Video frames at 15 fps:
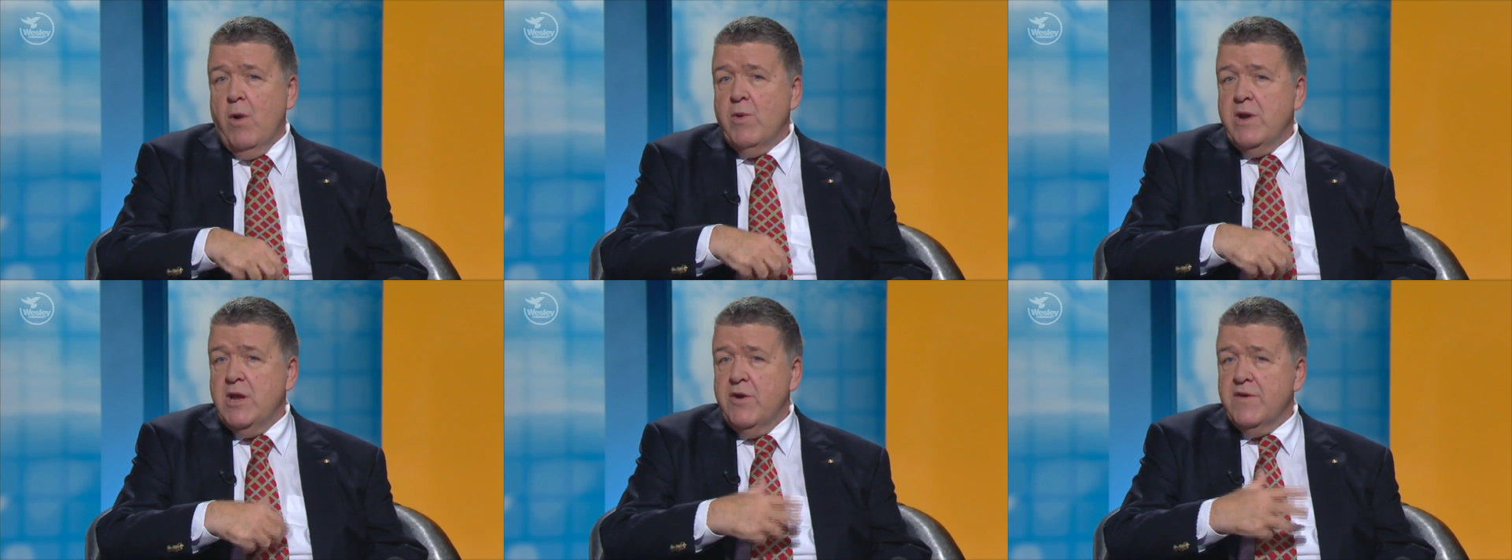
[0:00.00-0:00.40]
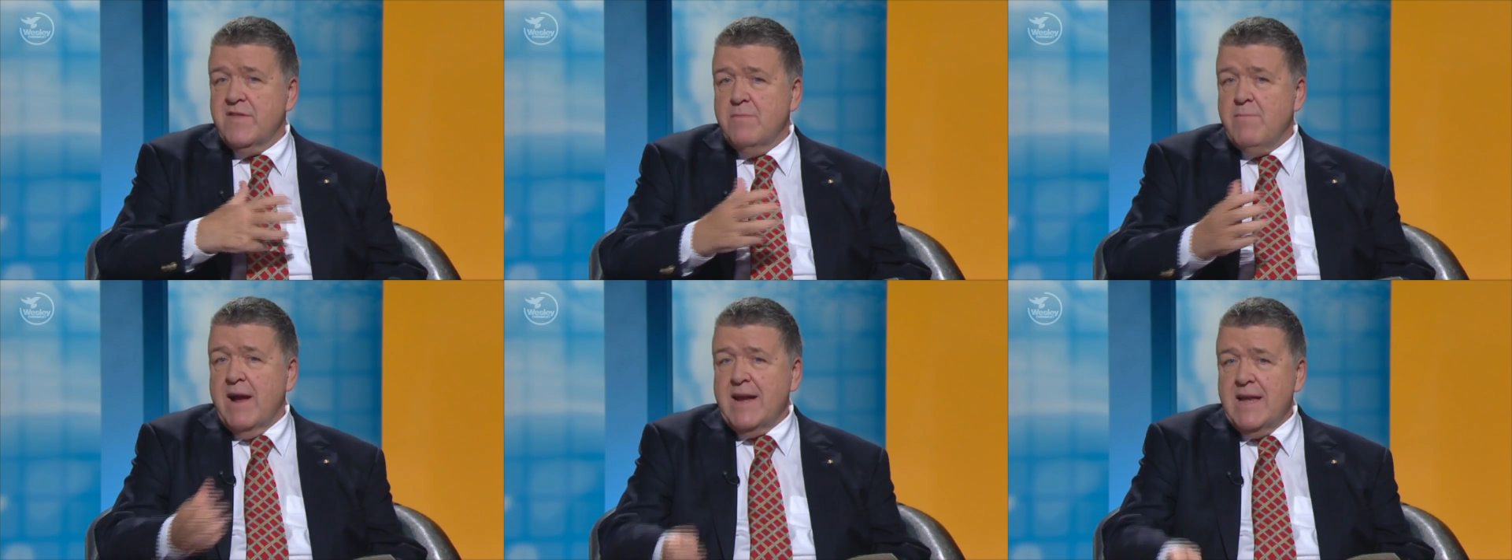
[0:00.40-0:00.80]
we know as the
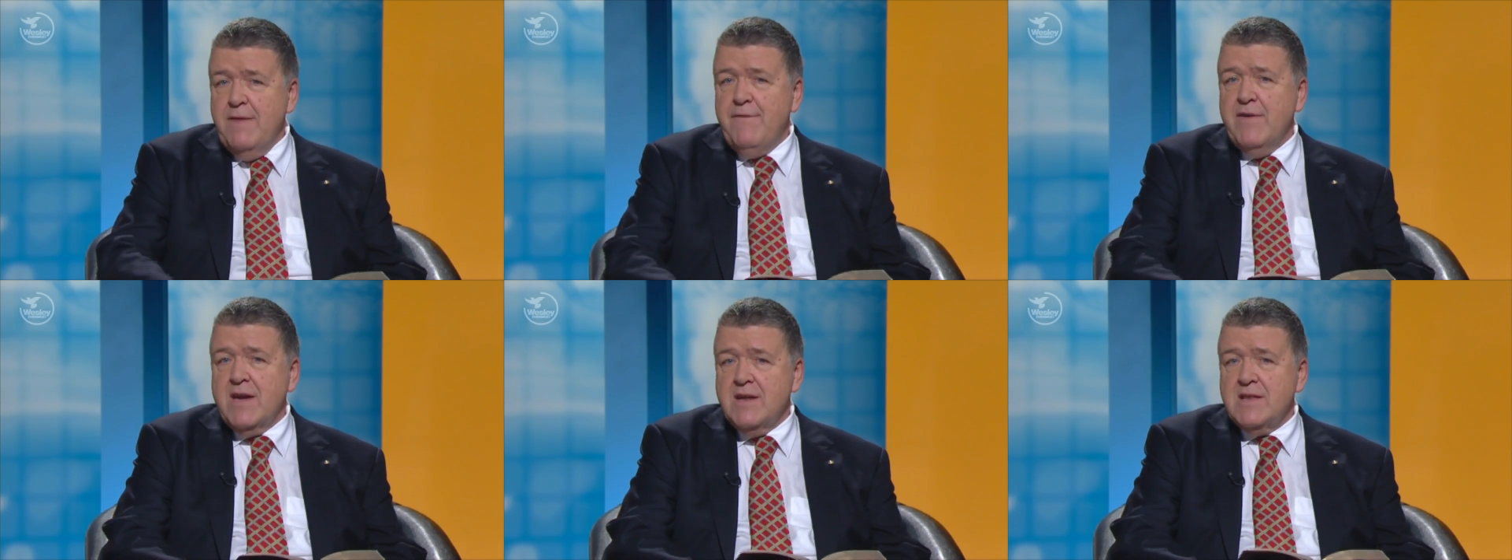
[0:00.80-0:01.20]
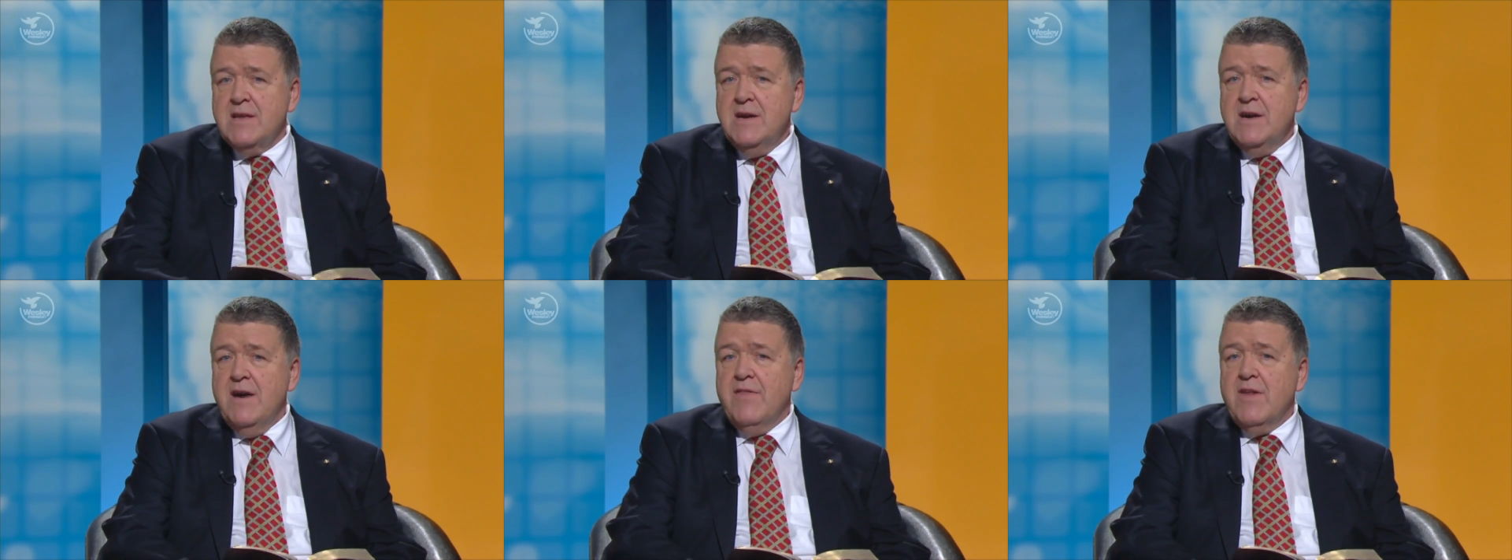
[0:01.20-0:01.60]
Magnificat
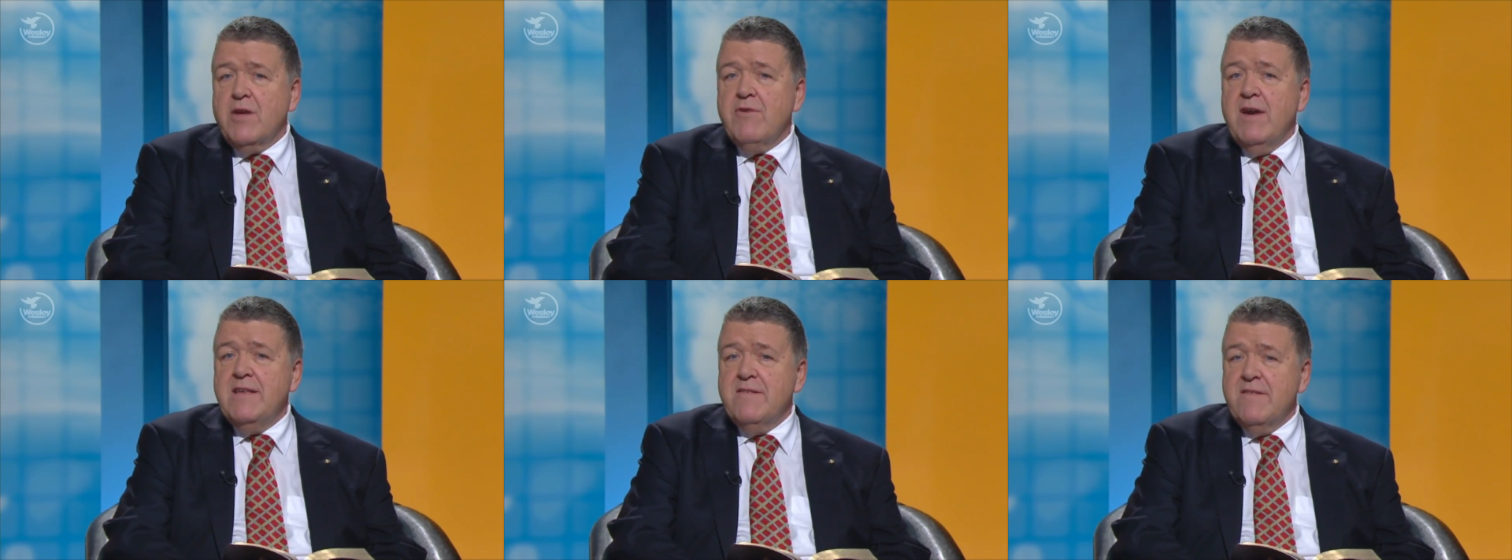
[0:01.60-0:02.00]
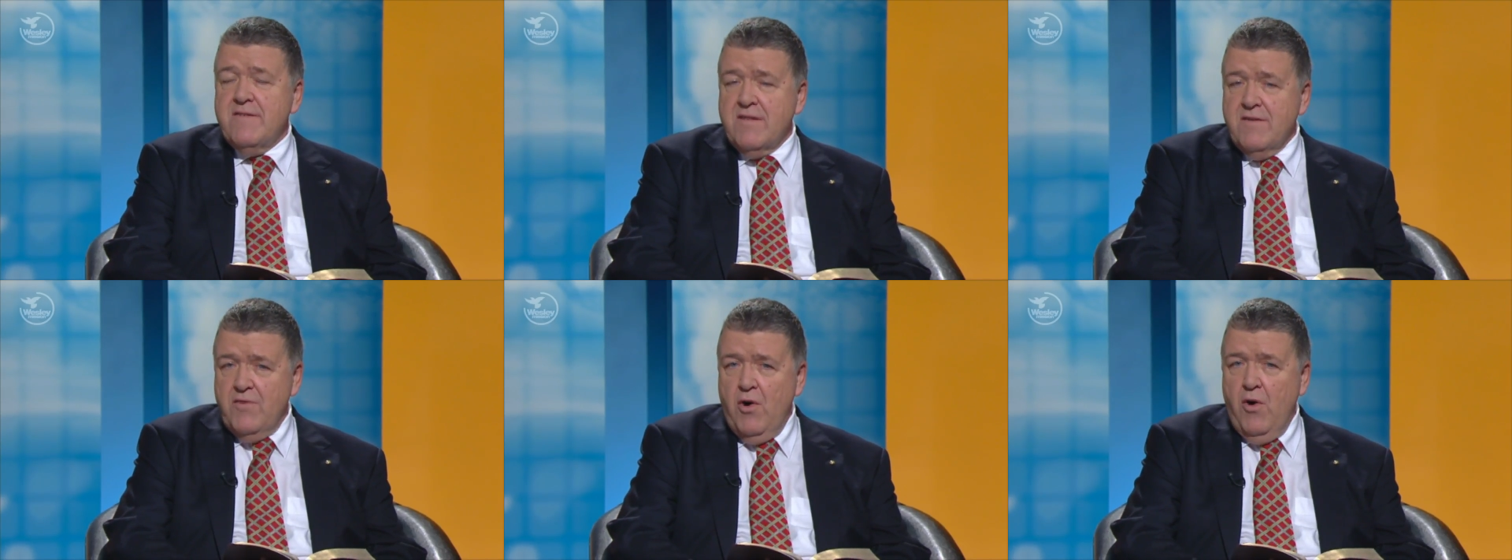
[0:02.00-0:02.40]
are the
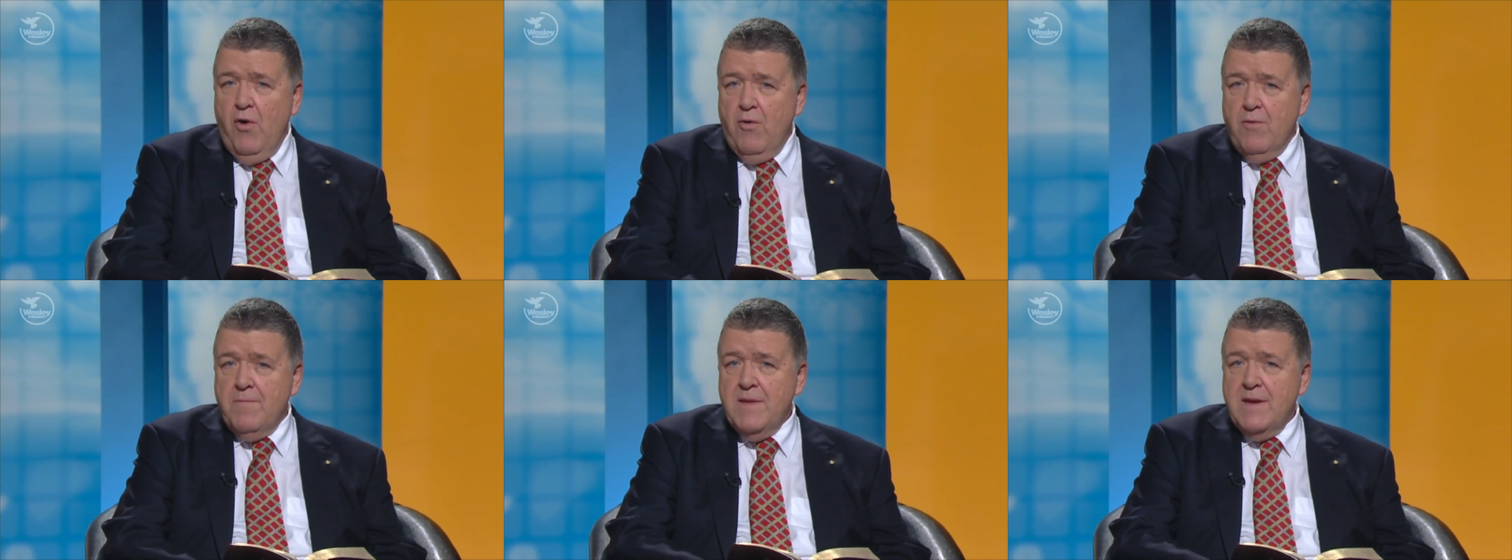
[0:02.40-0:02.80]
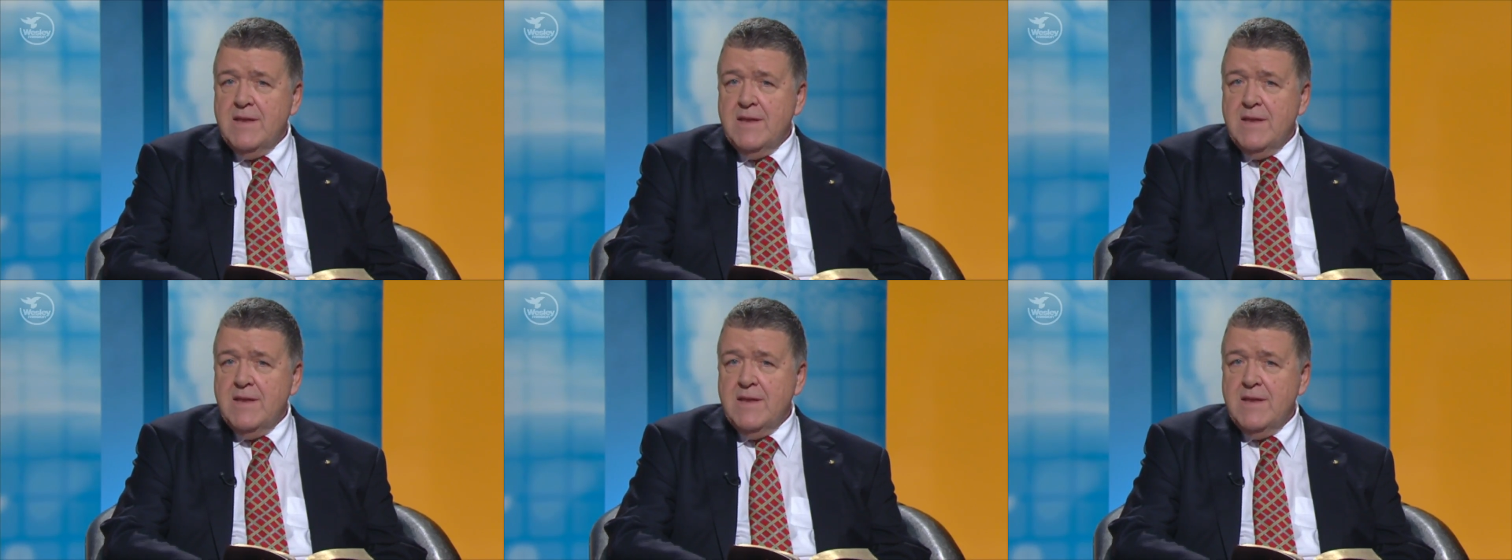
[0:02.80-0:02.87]
greatest of all.